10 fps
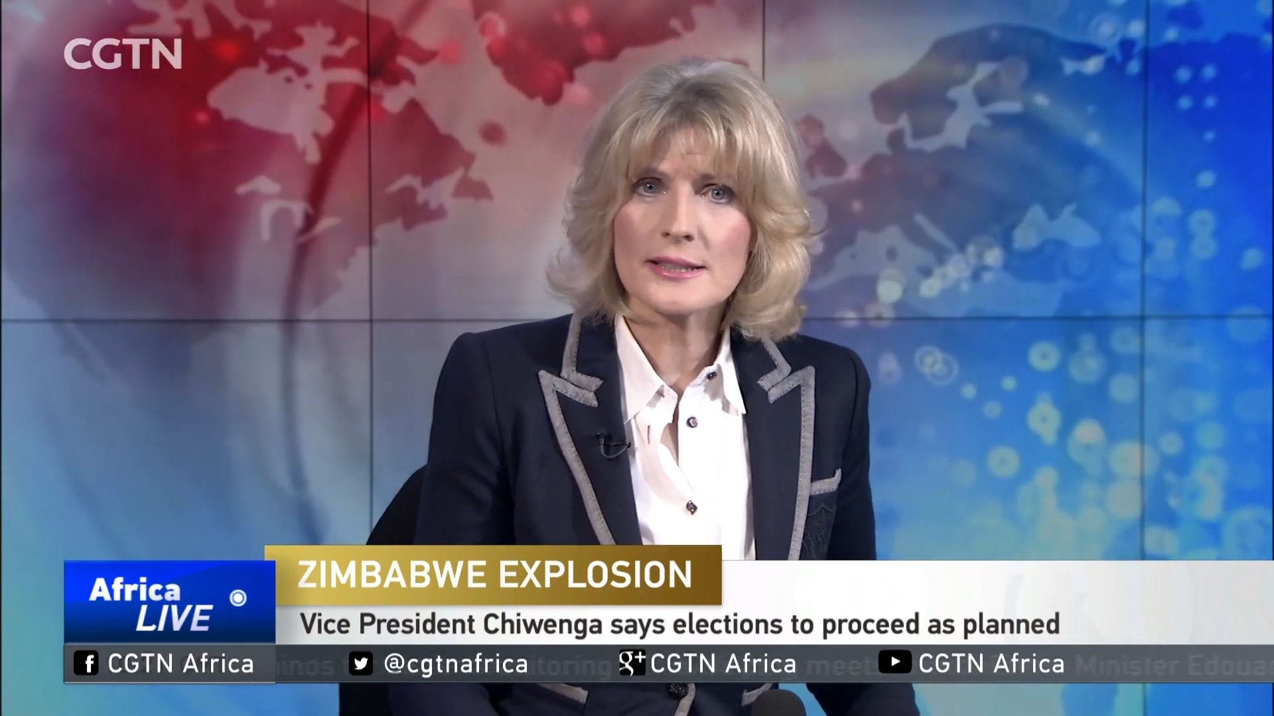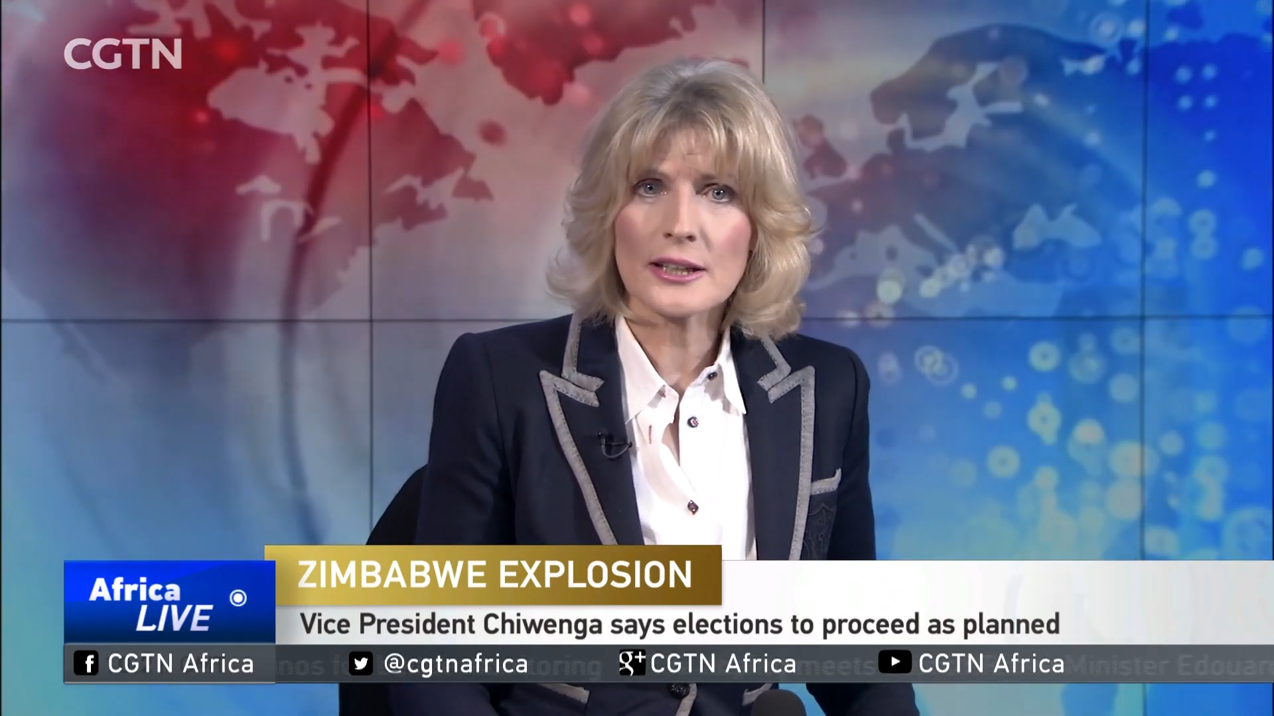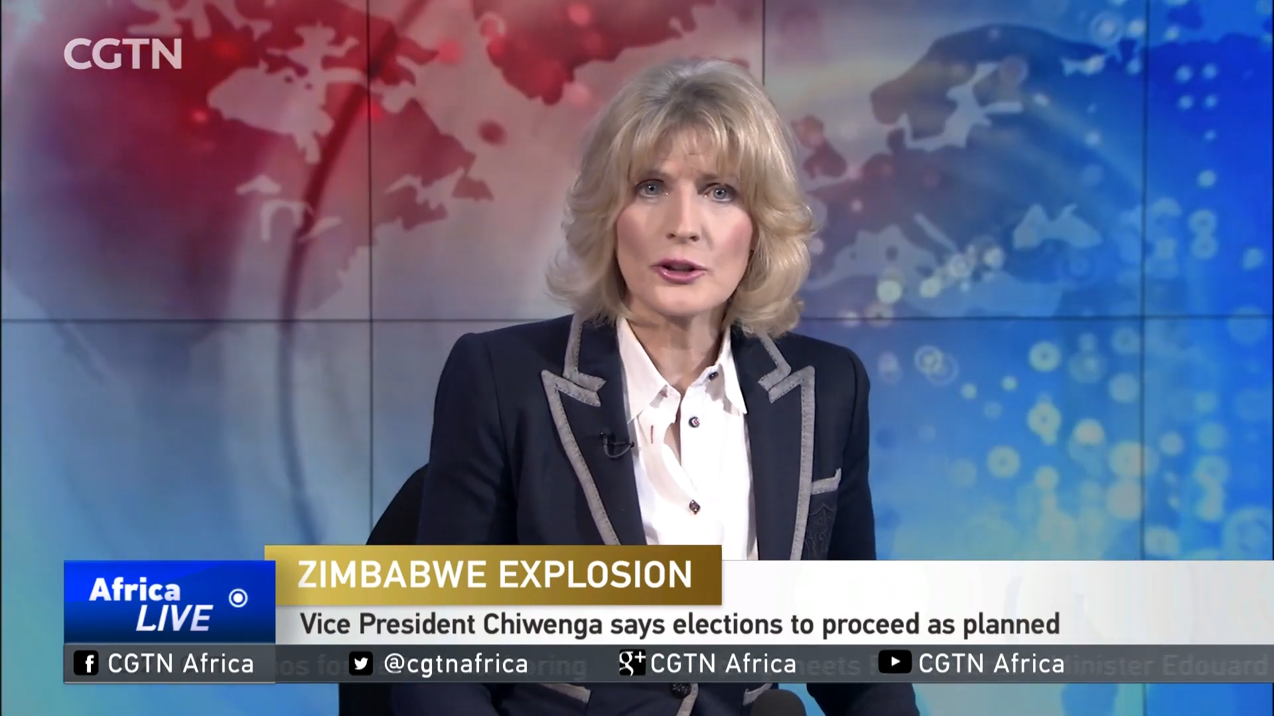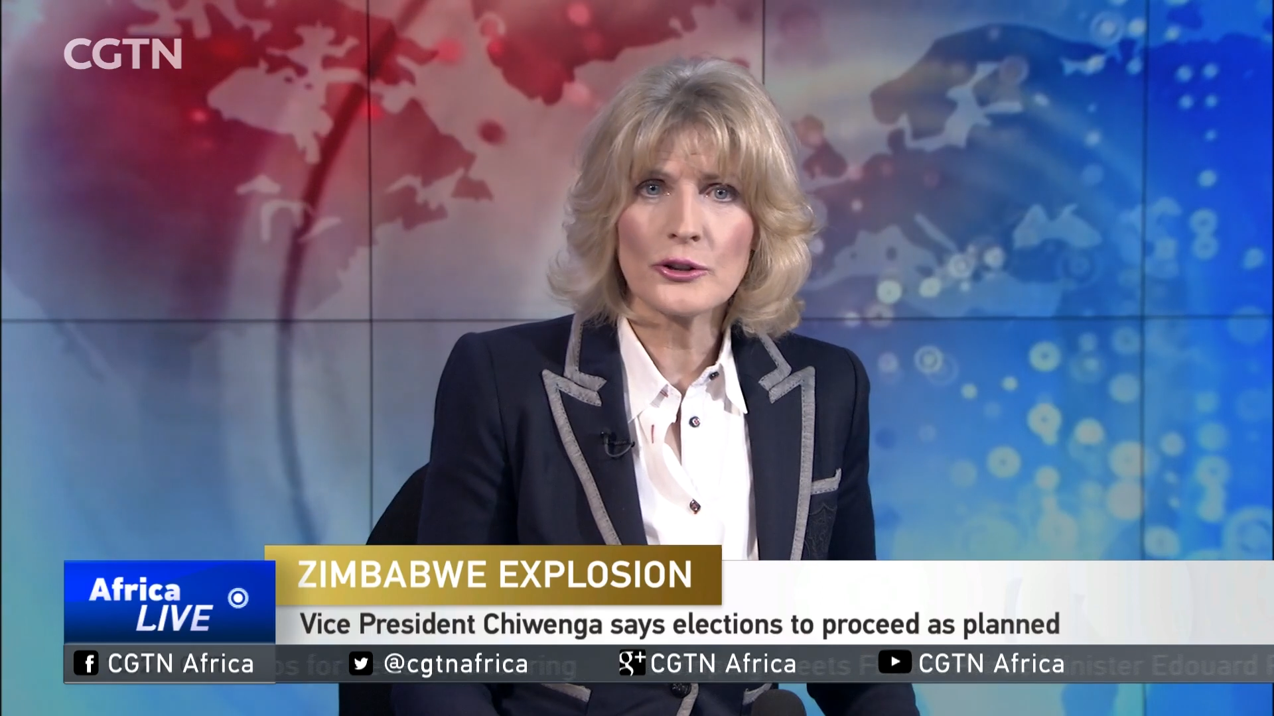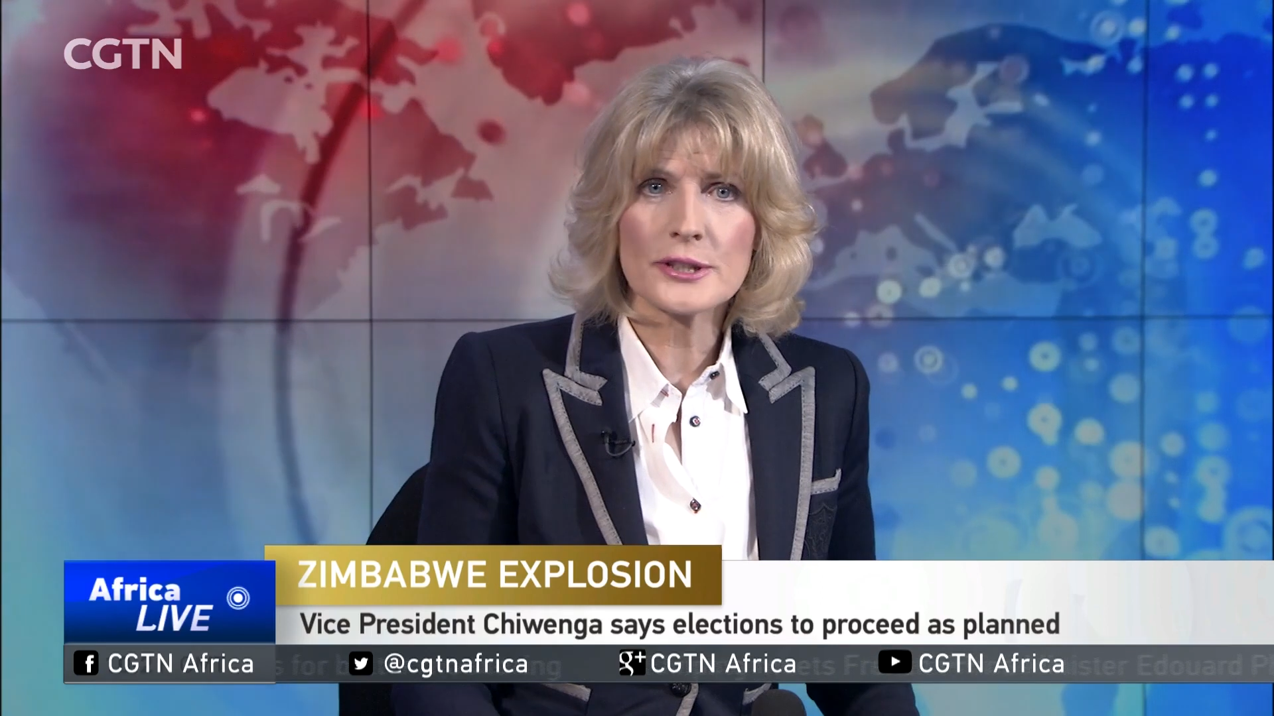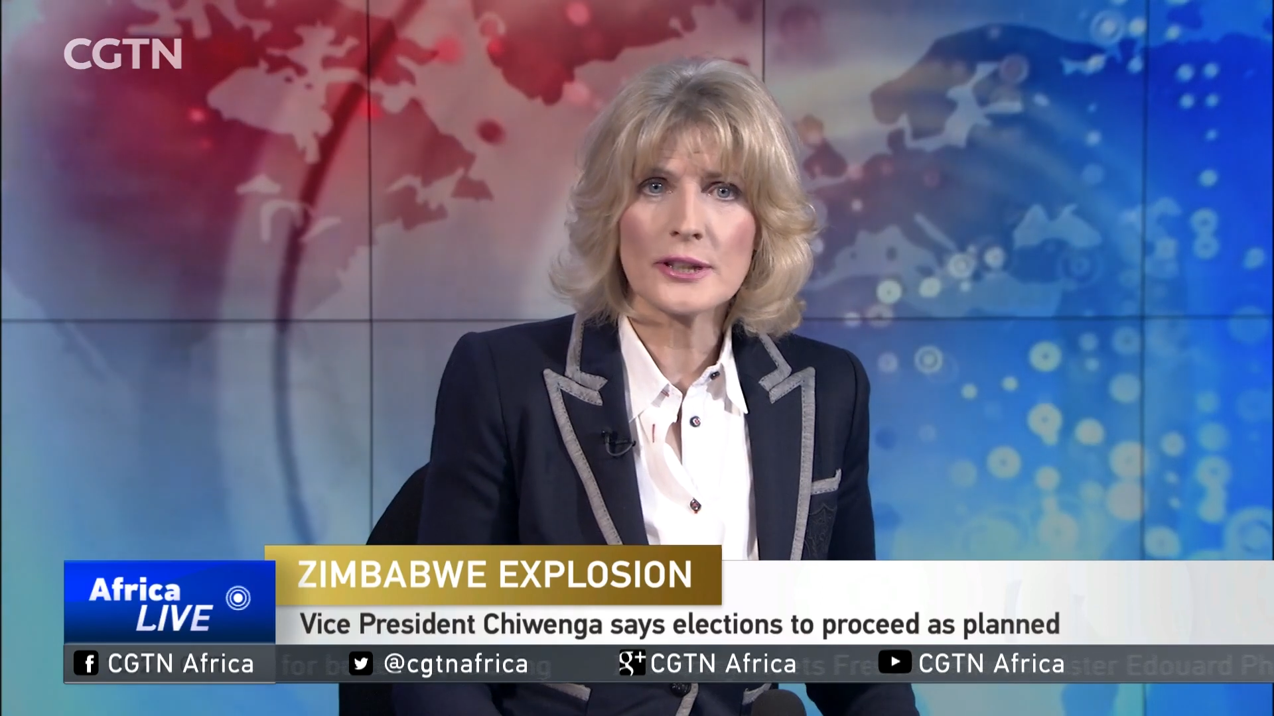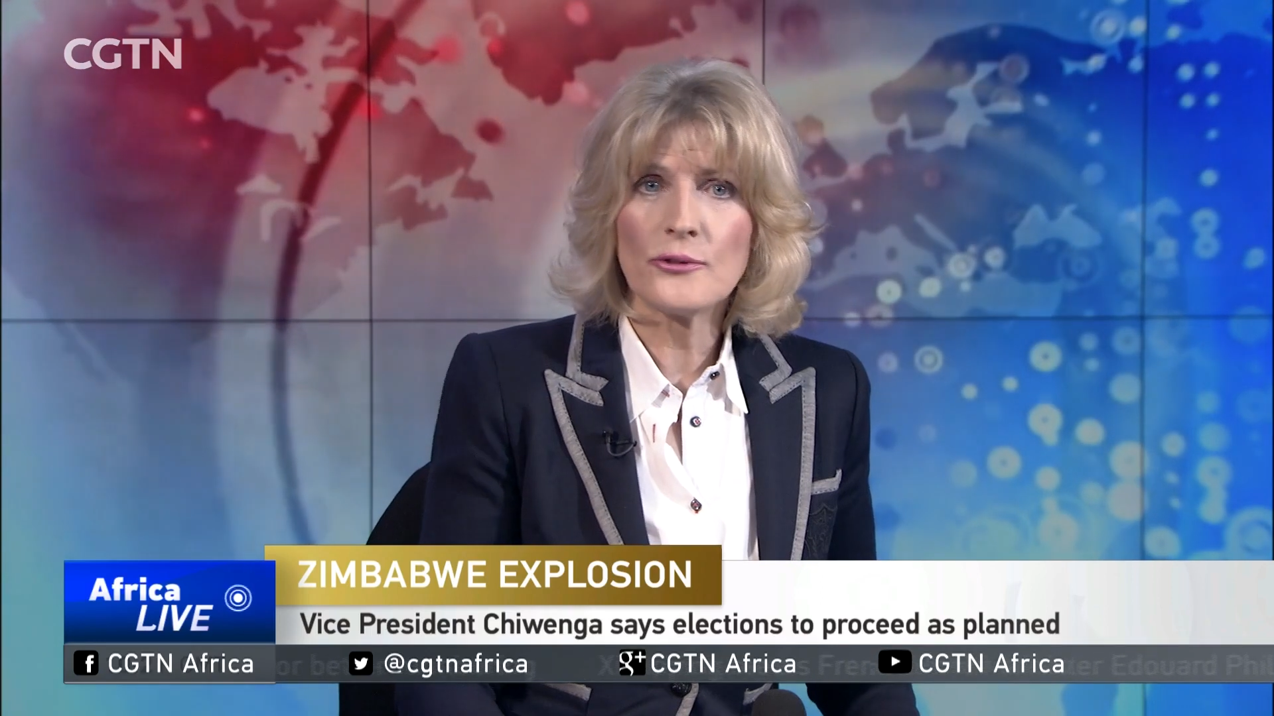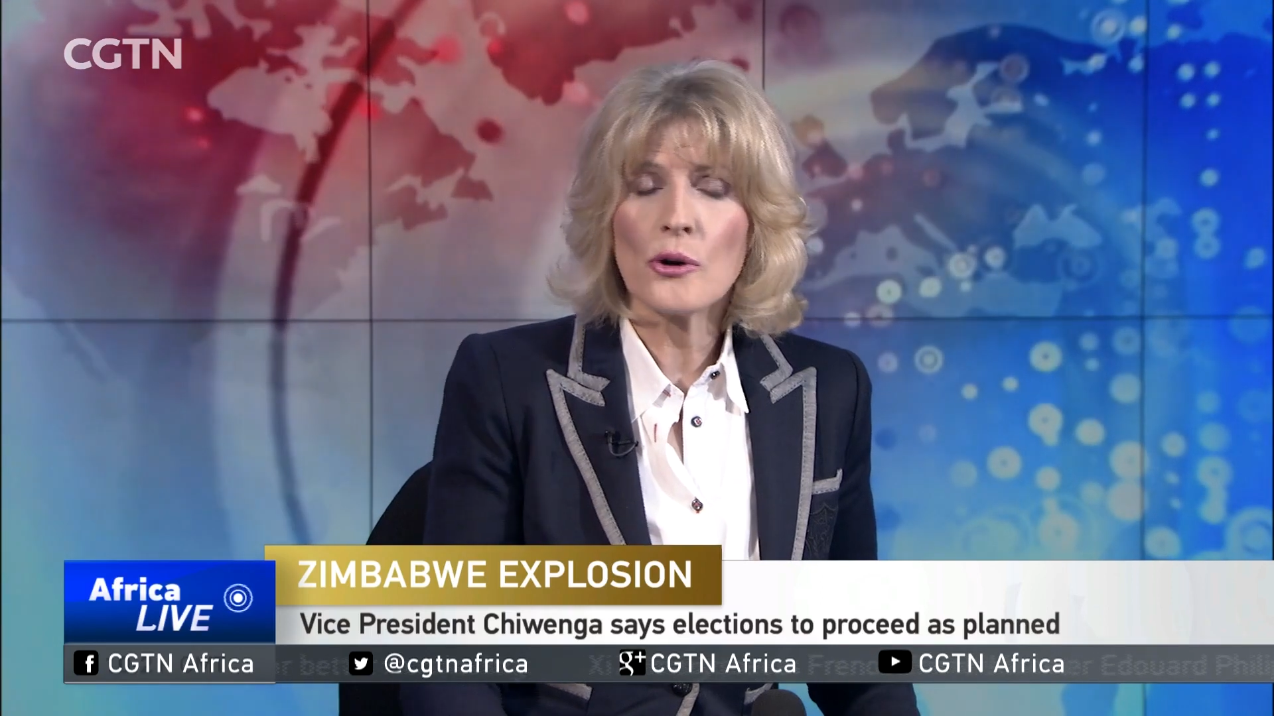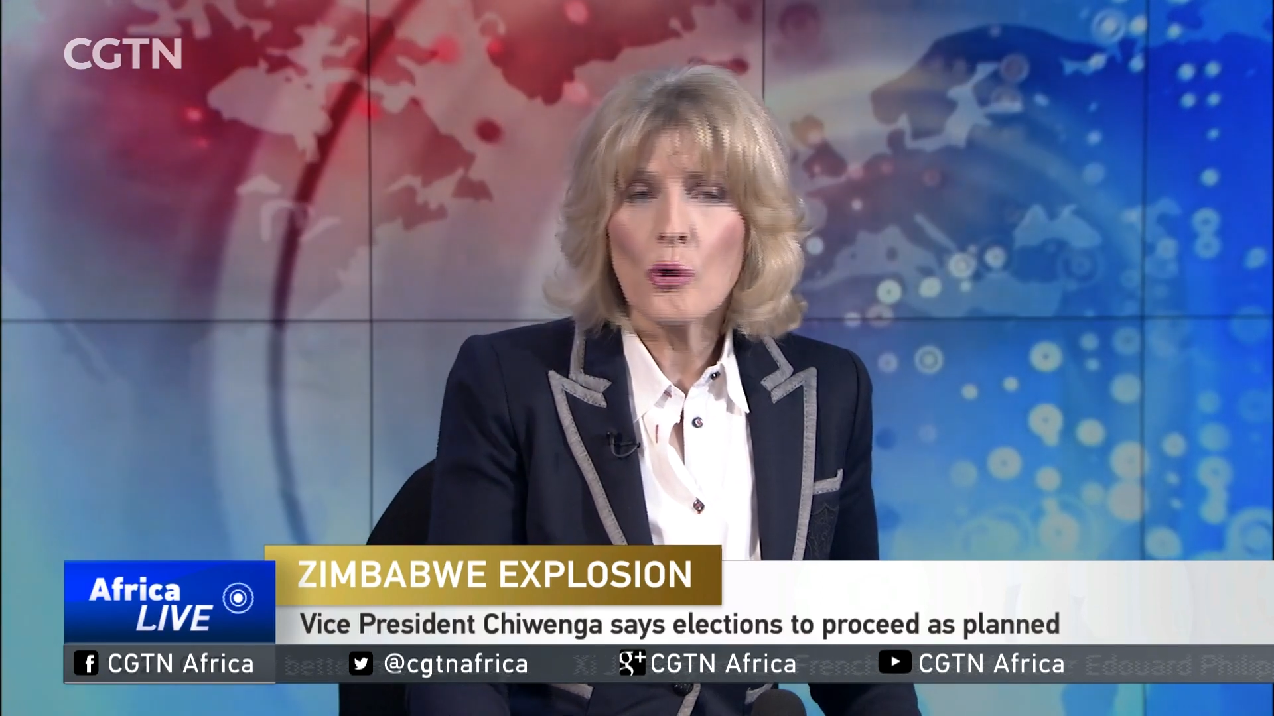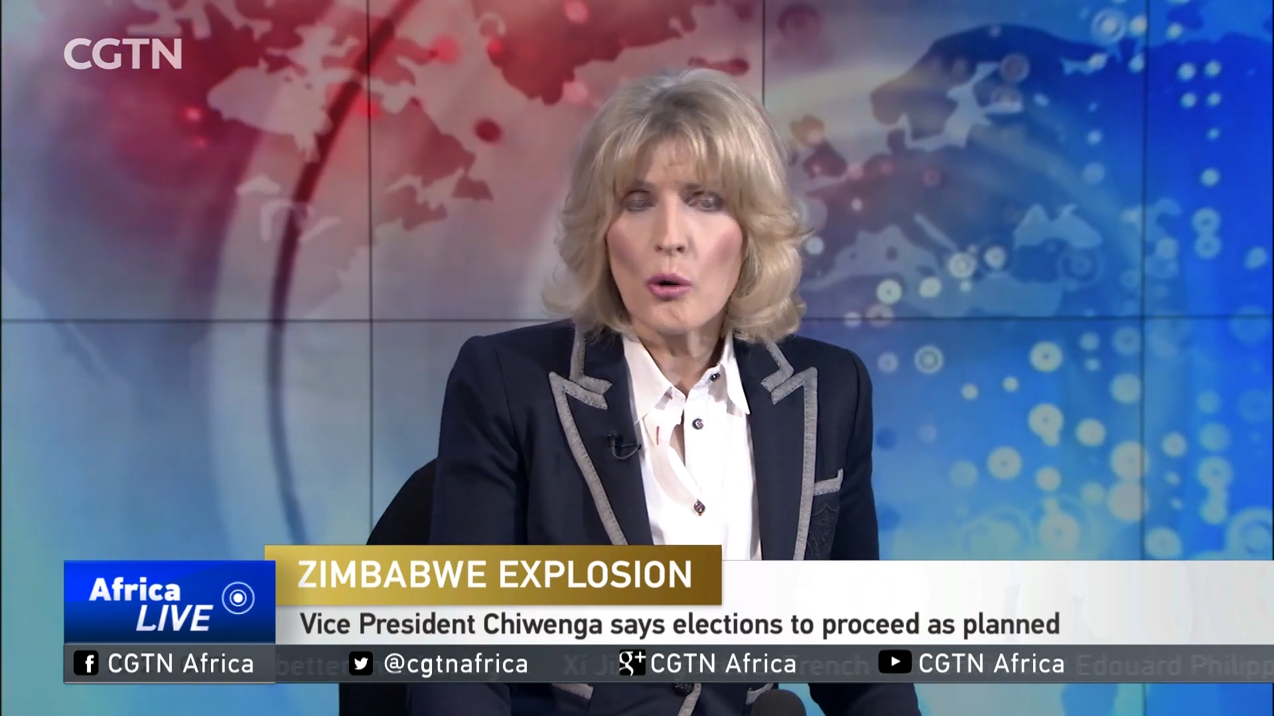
security for